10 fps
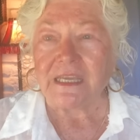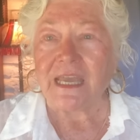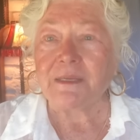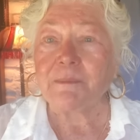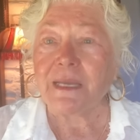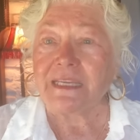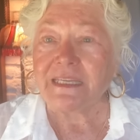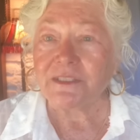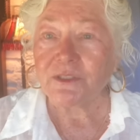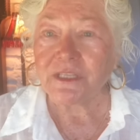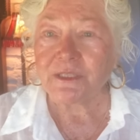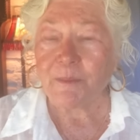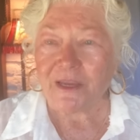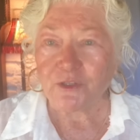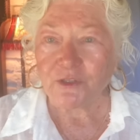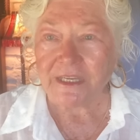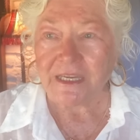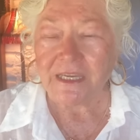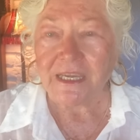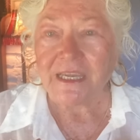and my heels
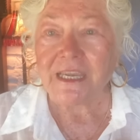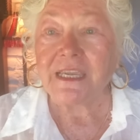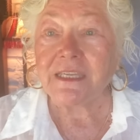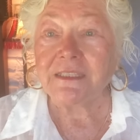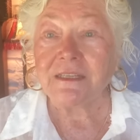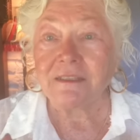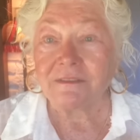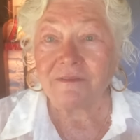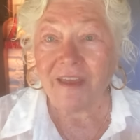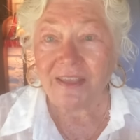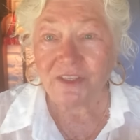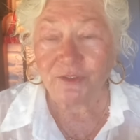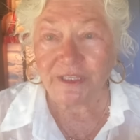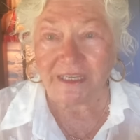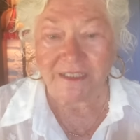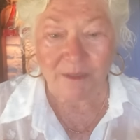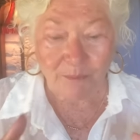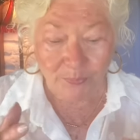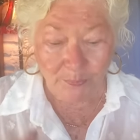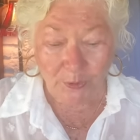especially in Vaseline,
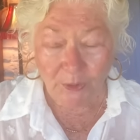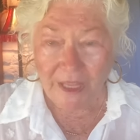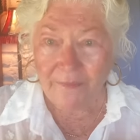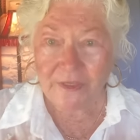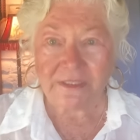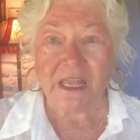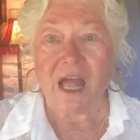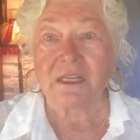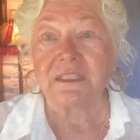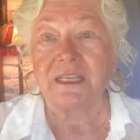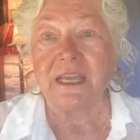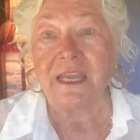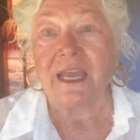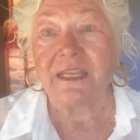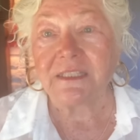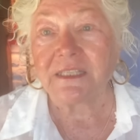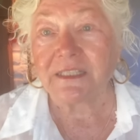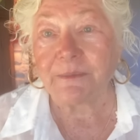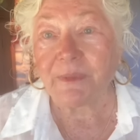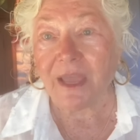pull on the socks, and
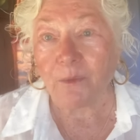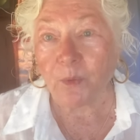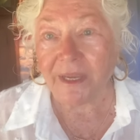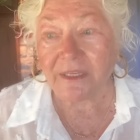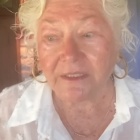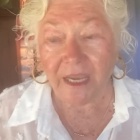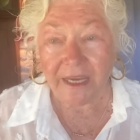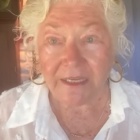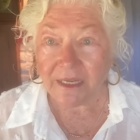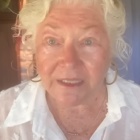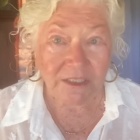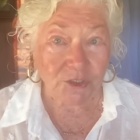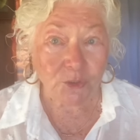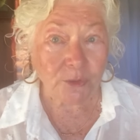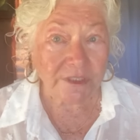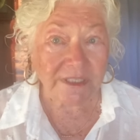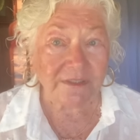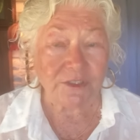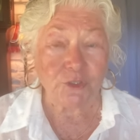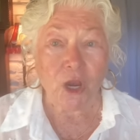sleep that way at night. And it sure
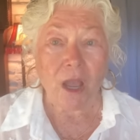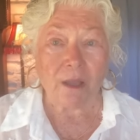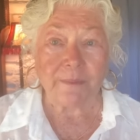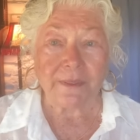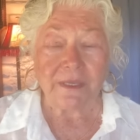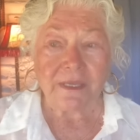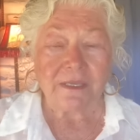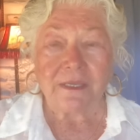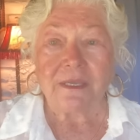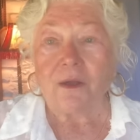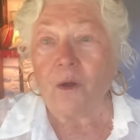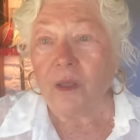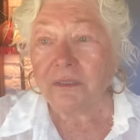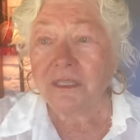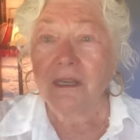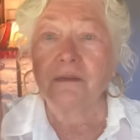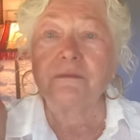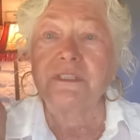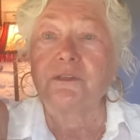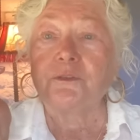did the job. Also,
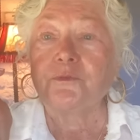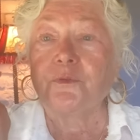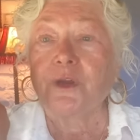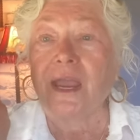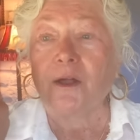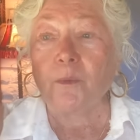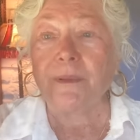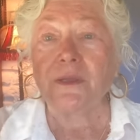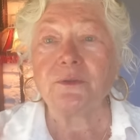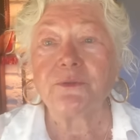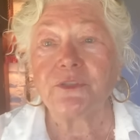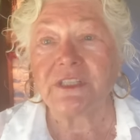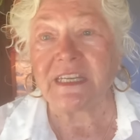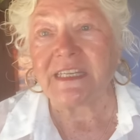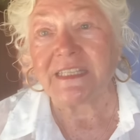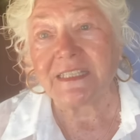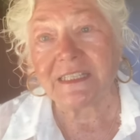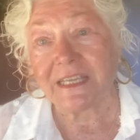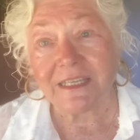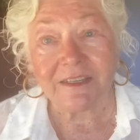it's good for elbows,
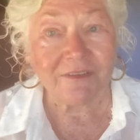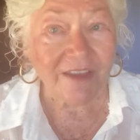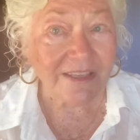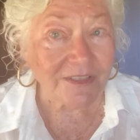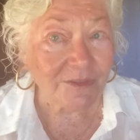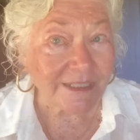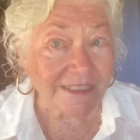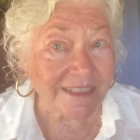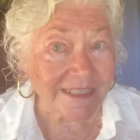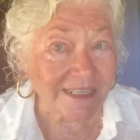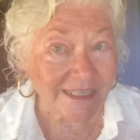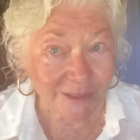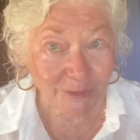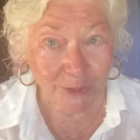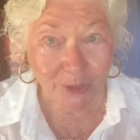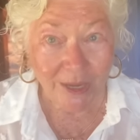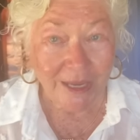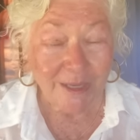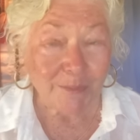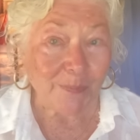knees. Vaseline is a healer.
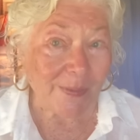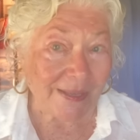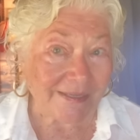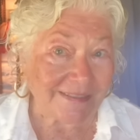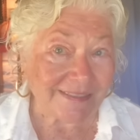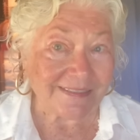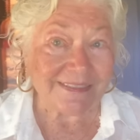But